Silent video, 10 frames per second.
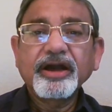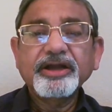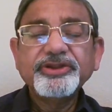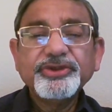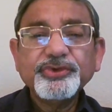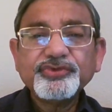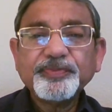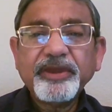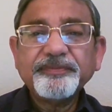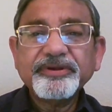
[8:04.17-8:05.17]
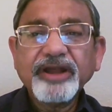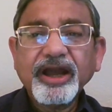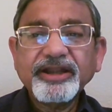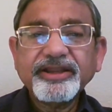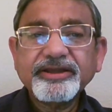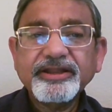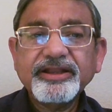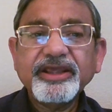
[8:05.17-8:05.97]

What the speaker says: A newspaper article